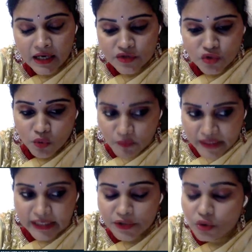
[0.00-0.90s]
So
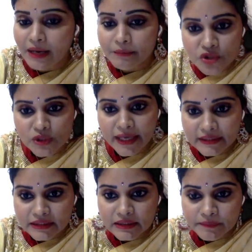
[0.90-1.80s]
we need to come
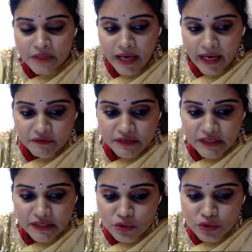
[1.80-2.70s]
together and we
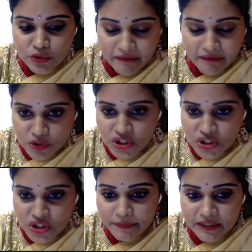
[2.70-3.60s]
need to have our own
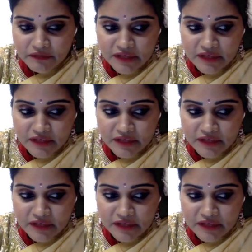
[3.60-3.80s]
chapter.